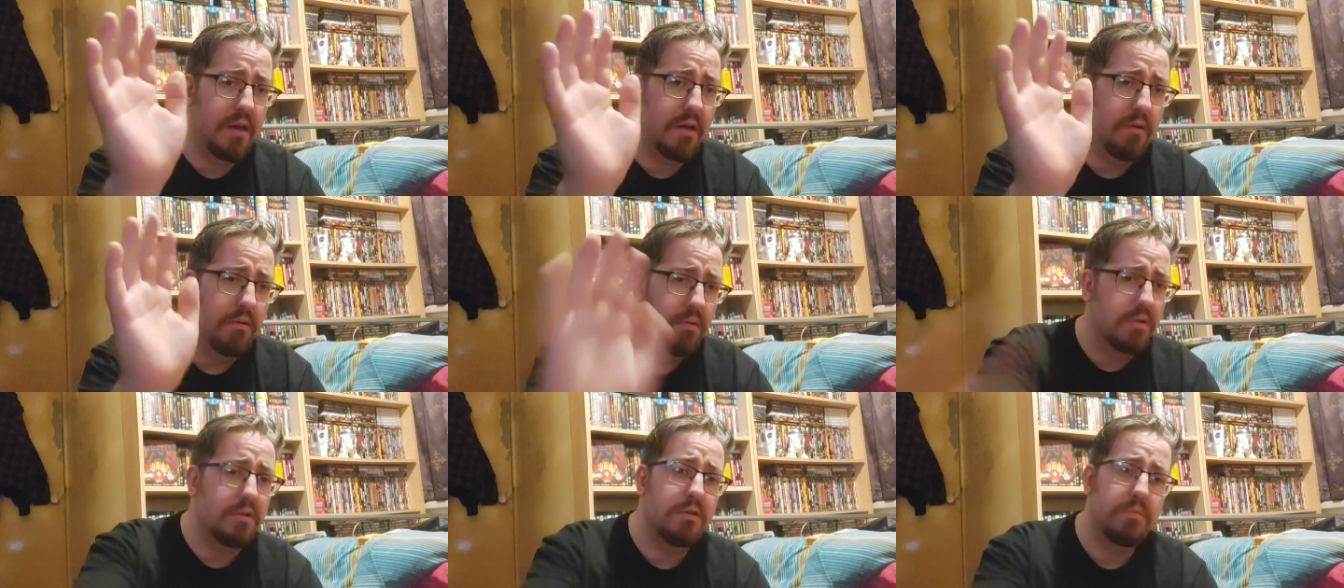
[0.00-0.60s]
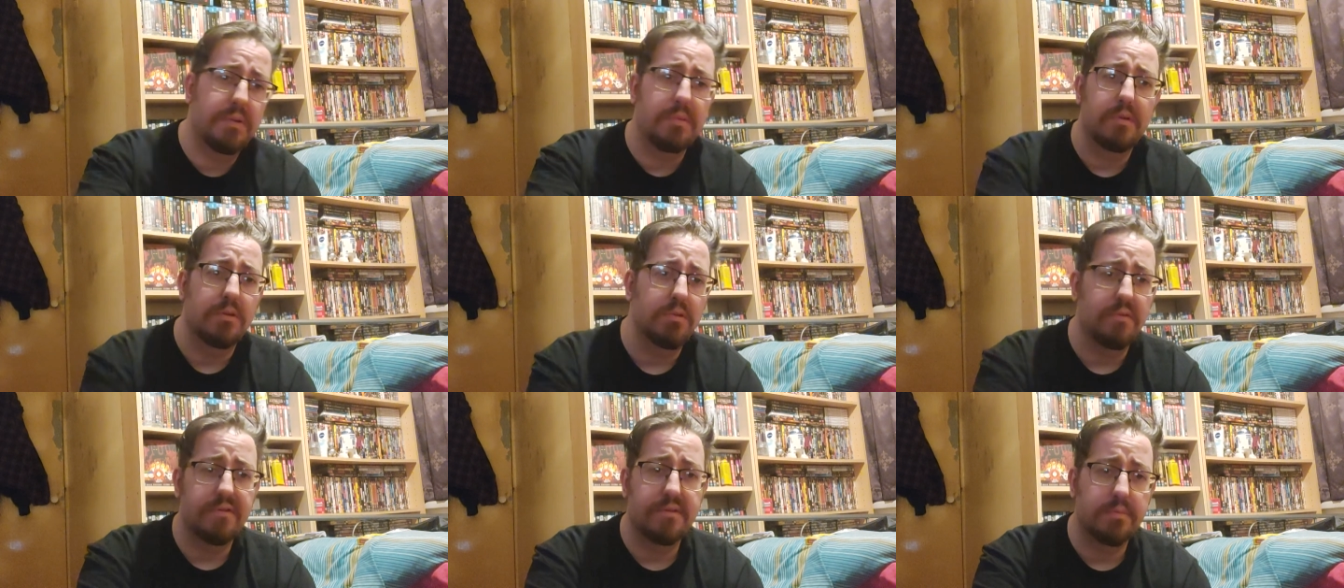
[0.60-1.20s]
all the new people
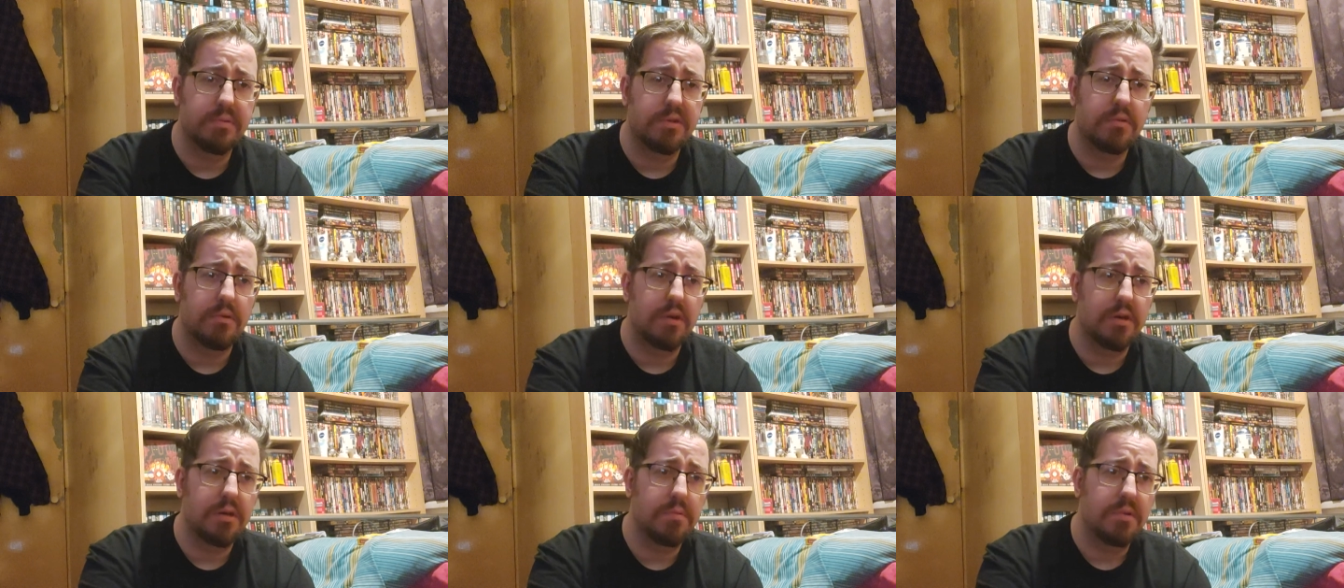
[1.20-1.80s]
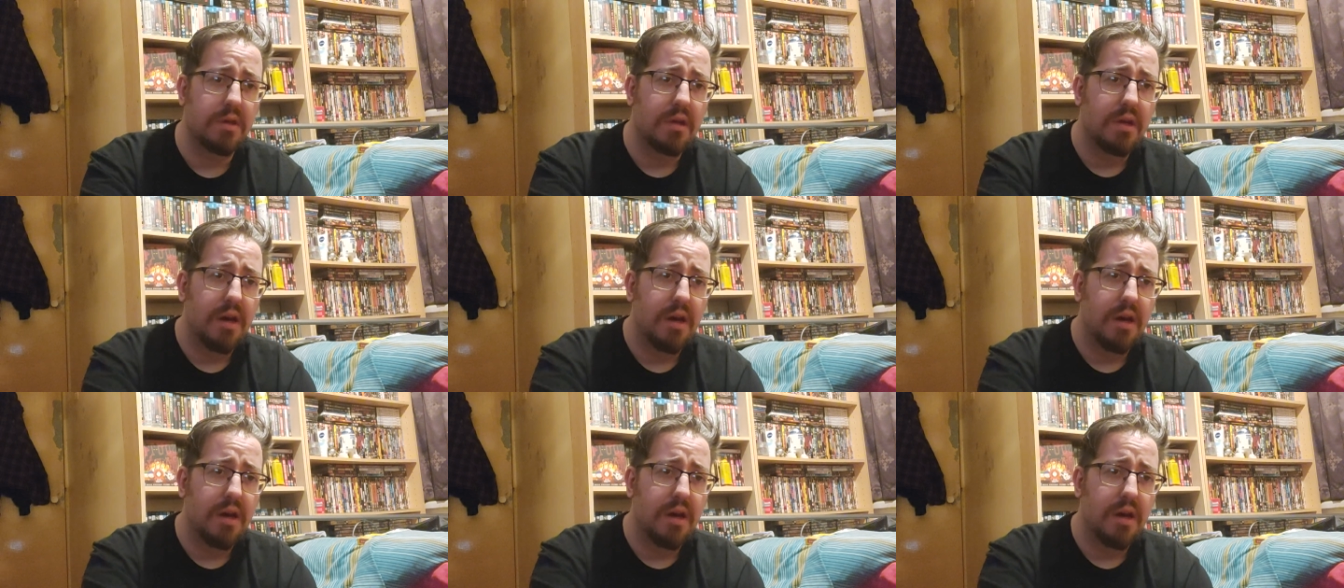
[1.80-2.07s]
who have subscribed.